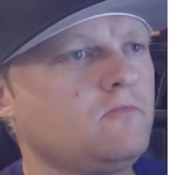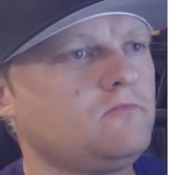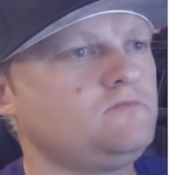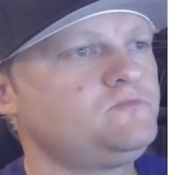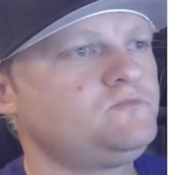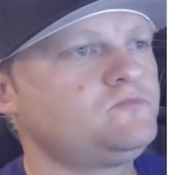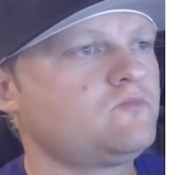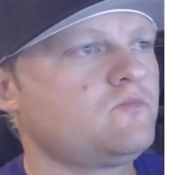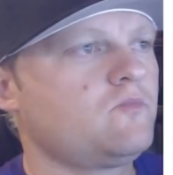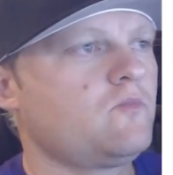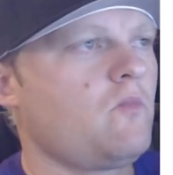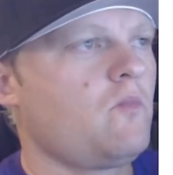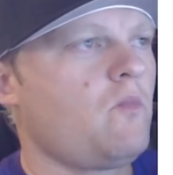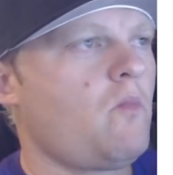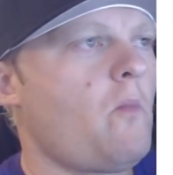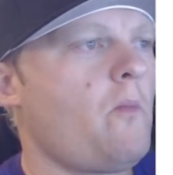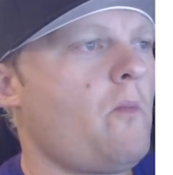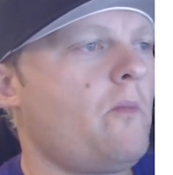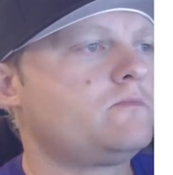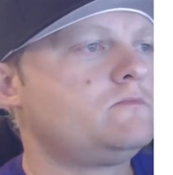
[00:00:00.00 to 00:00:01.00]
the United
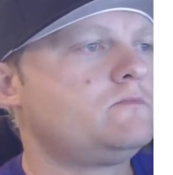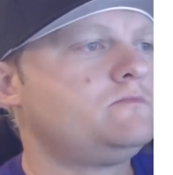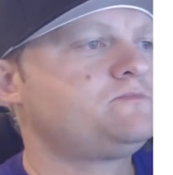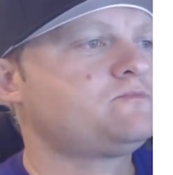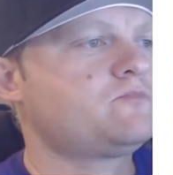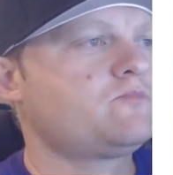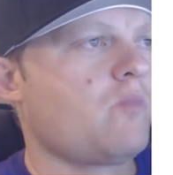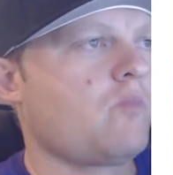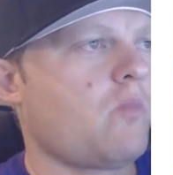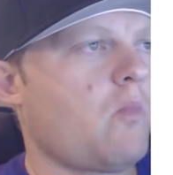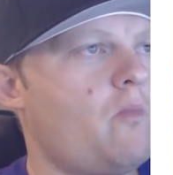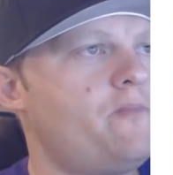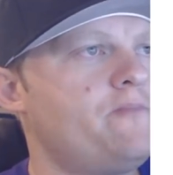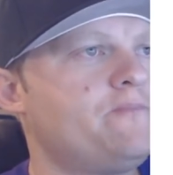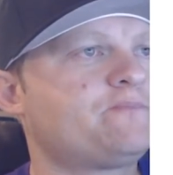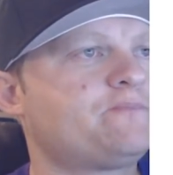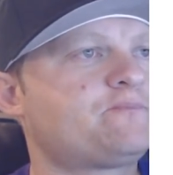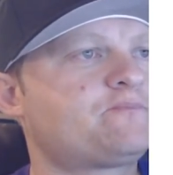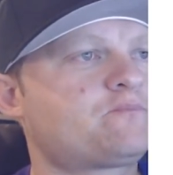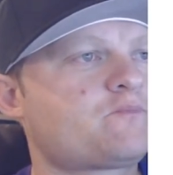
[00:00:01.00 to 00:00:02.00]
States, the U S
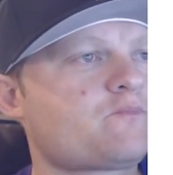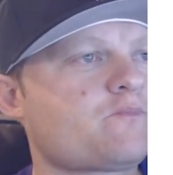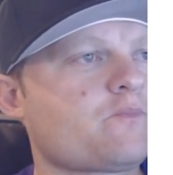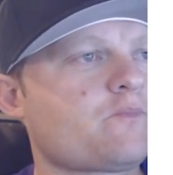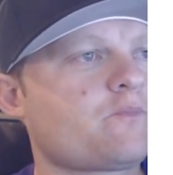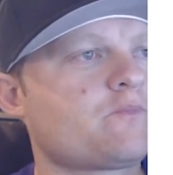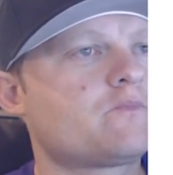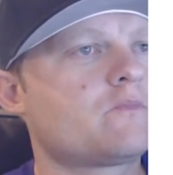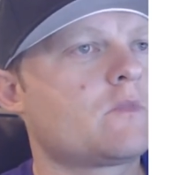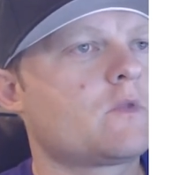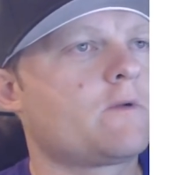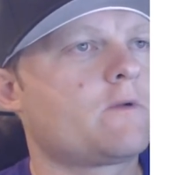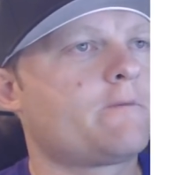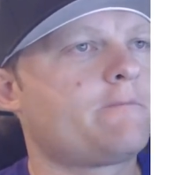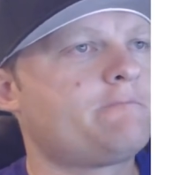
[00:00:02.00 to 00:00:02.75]
S R, and the British